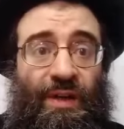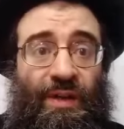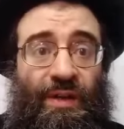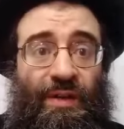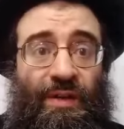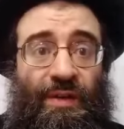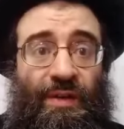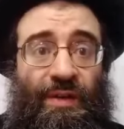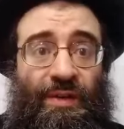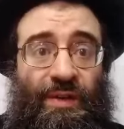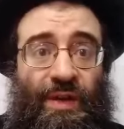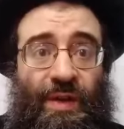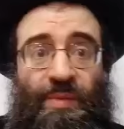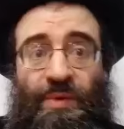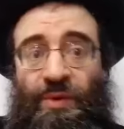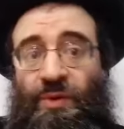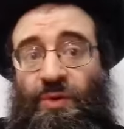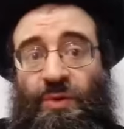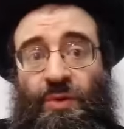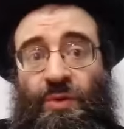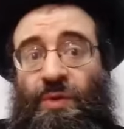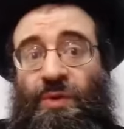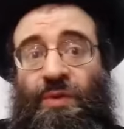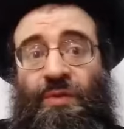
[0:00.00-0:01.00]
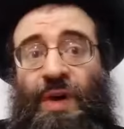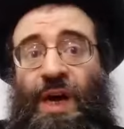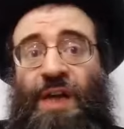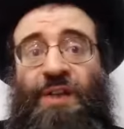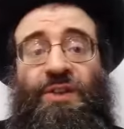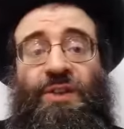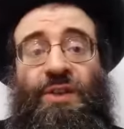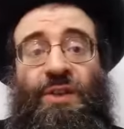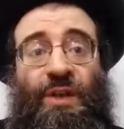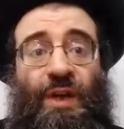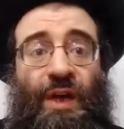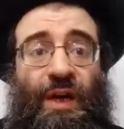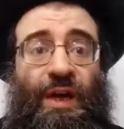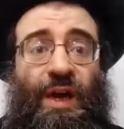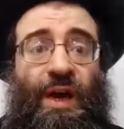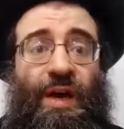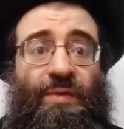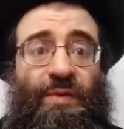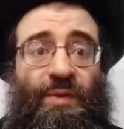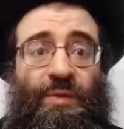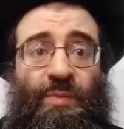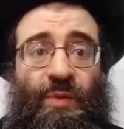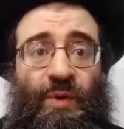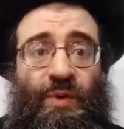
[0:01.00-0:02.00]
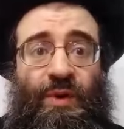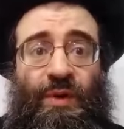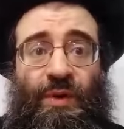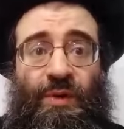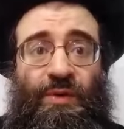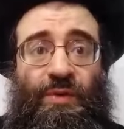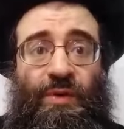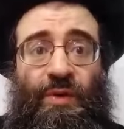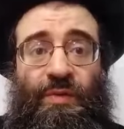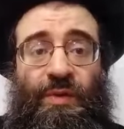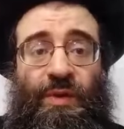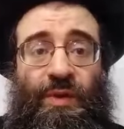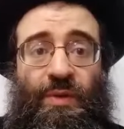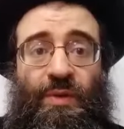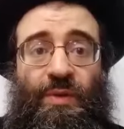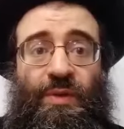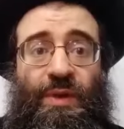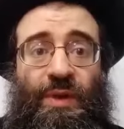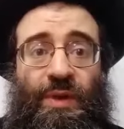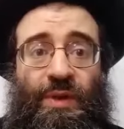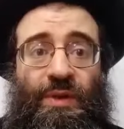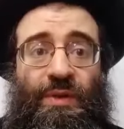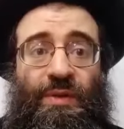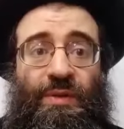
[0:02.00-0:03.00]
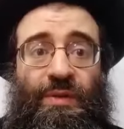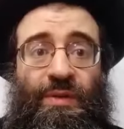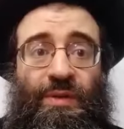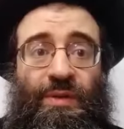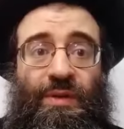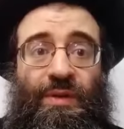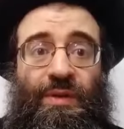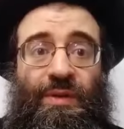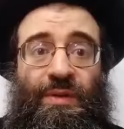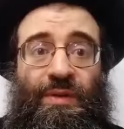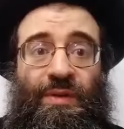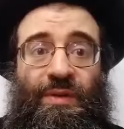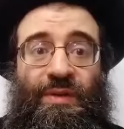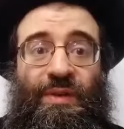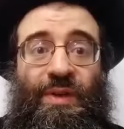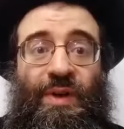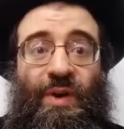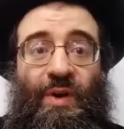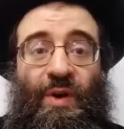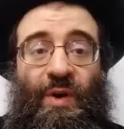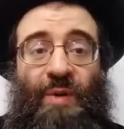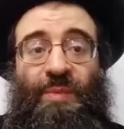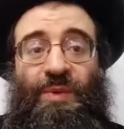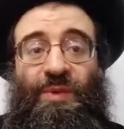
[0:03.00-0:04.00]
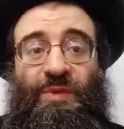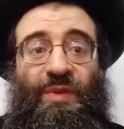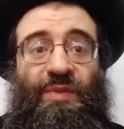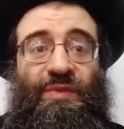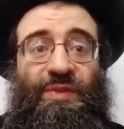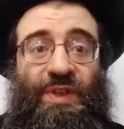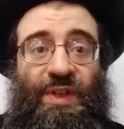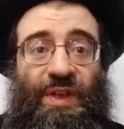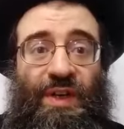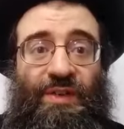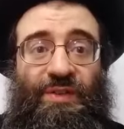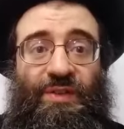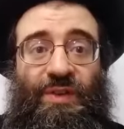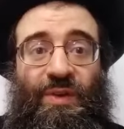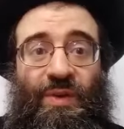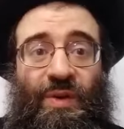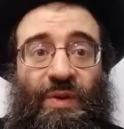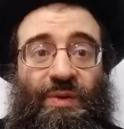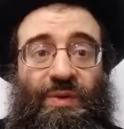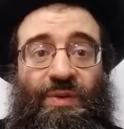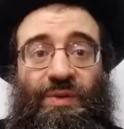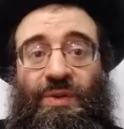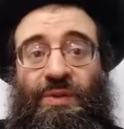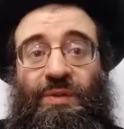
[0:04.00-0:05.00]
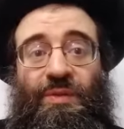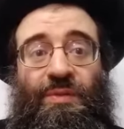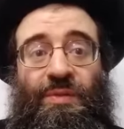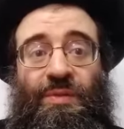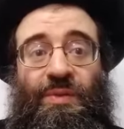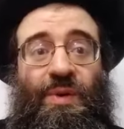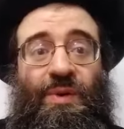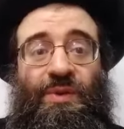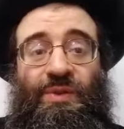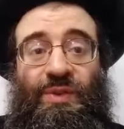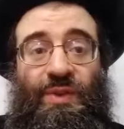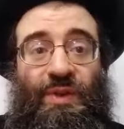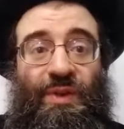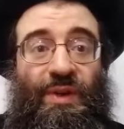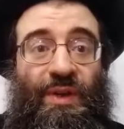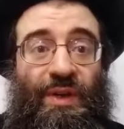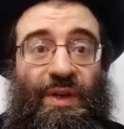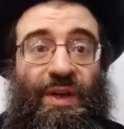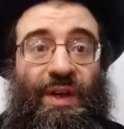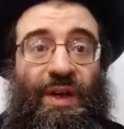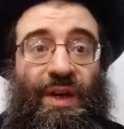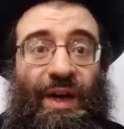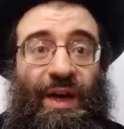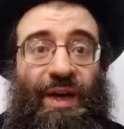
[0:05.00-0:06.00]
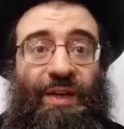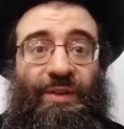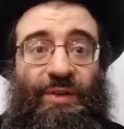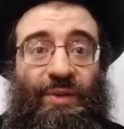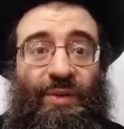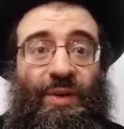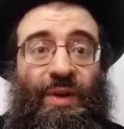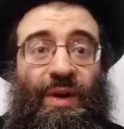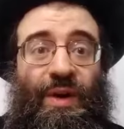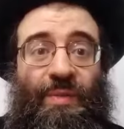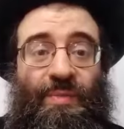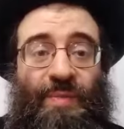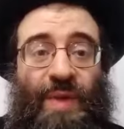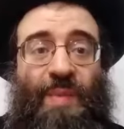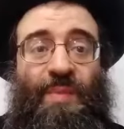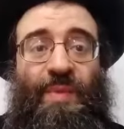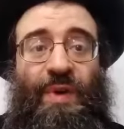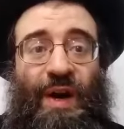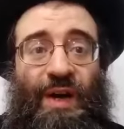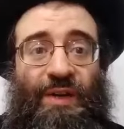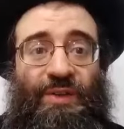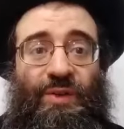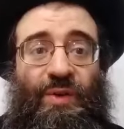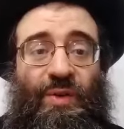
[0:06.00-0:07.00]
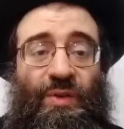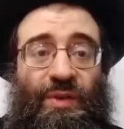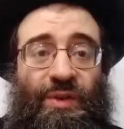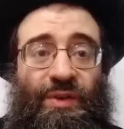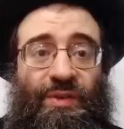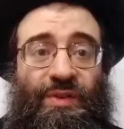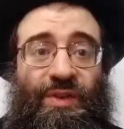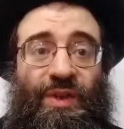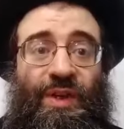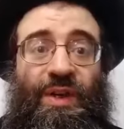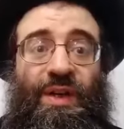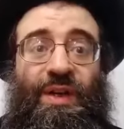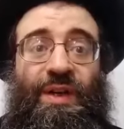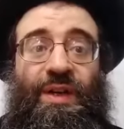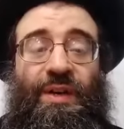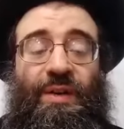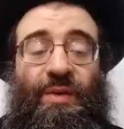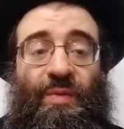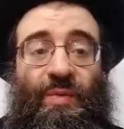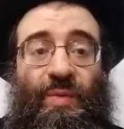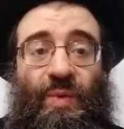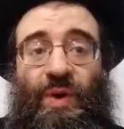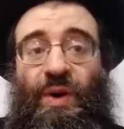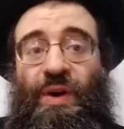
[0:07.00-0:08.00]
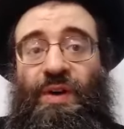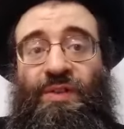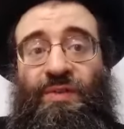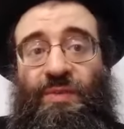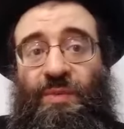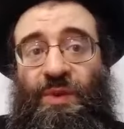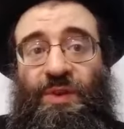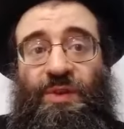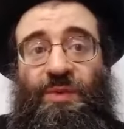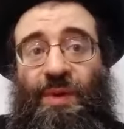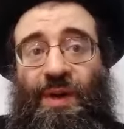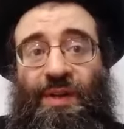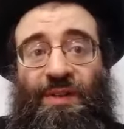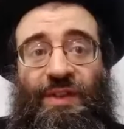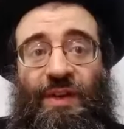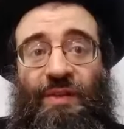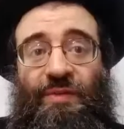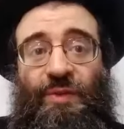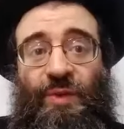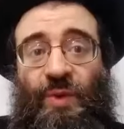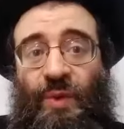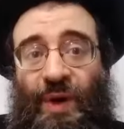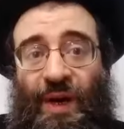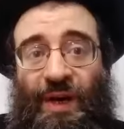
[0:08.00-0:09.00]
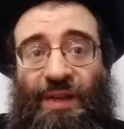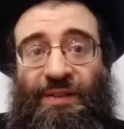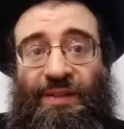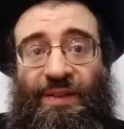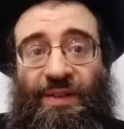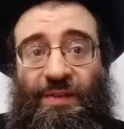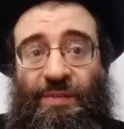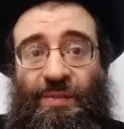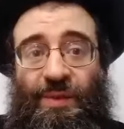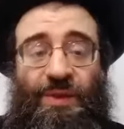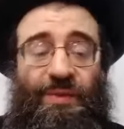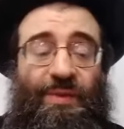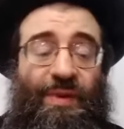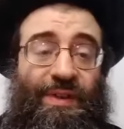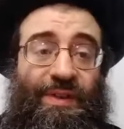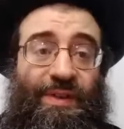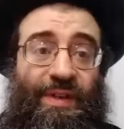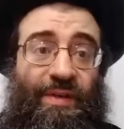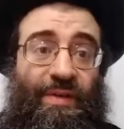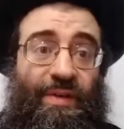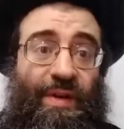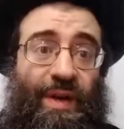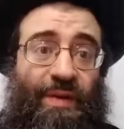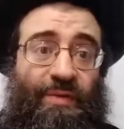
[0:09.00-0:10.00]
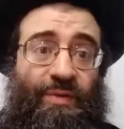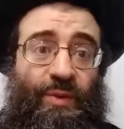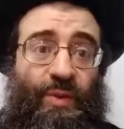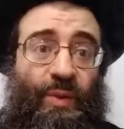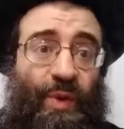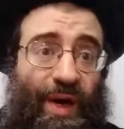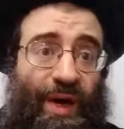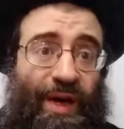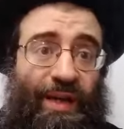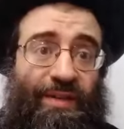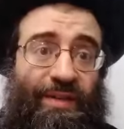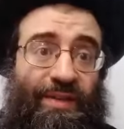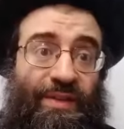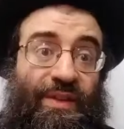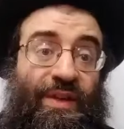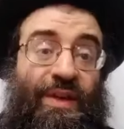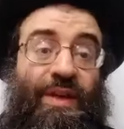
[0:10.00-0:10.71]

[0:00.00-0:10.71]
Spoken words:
The same is true in Russian. I was born in the Soviet Union almost 50 years ago, so we also had to memorize all these words, which ones have 2 S's, which ones have 2 N's.